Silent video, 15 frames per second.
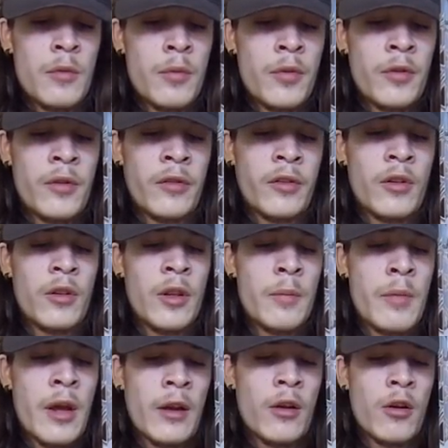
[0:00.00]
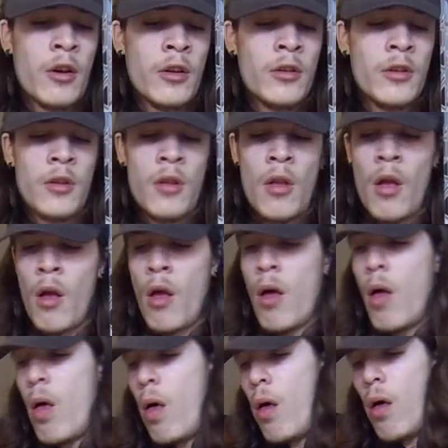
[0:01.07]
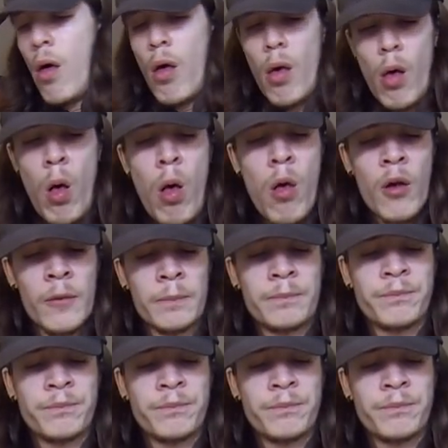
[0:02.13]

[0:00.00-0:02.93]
Put this clip back on.